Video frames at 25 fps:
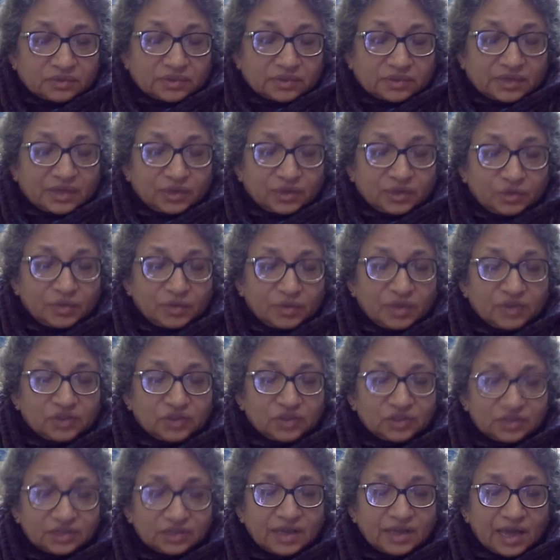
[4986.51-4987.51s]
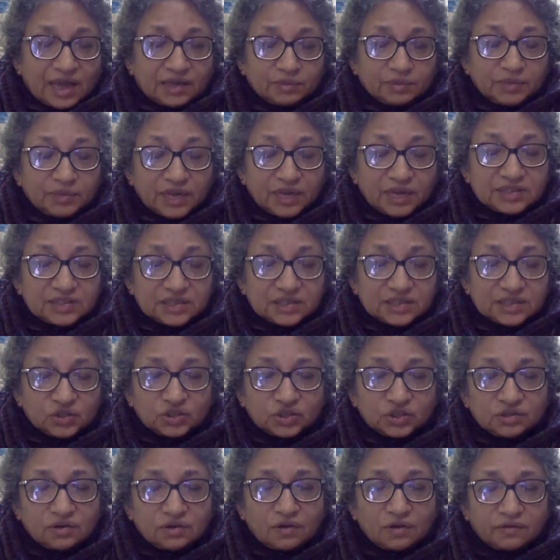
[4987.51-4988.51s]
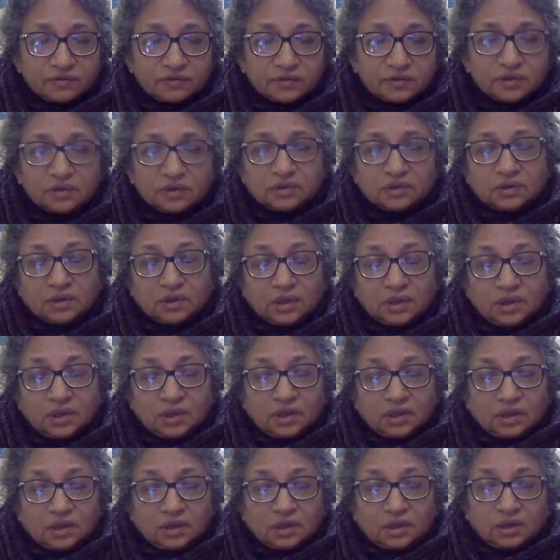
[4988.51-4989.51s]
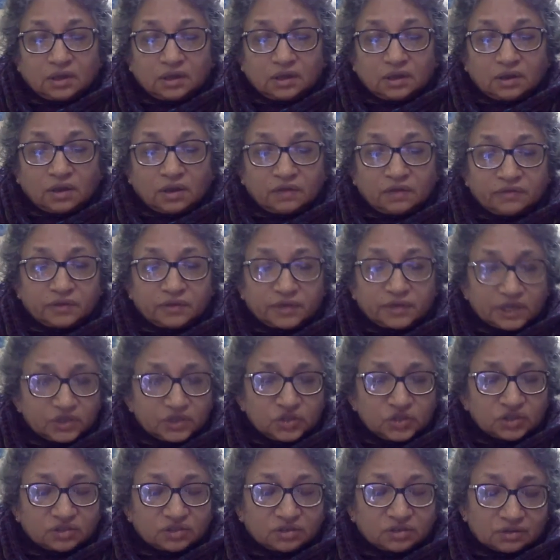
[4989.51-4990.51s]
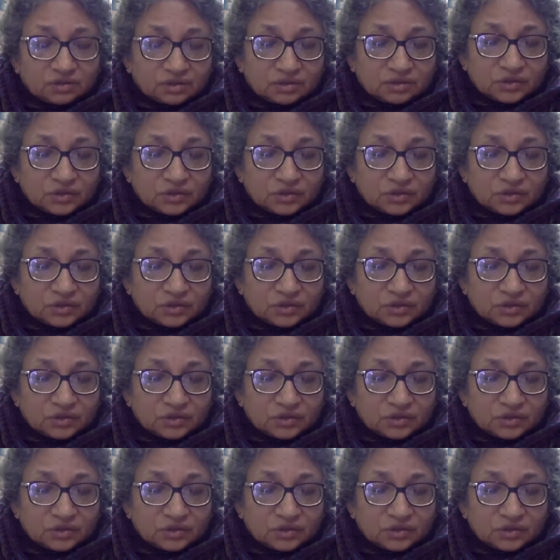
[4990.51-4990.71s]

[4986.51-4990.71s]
can you imagine the cannibalization of a kitchen?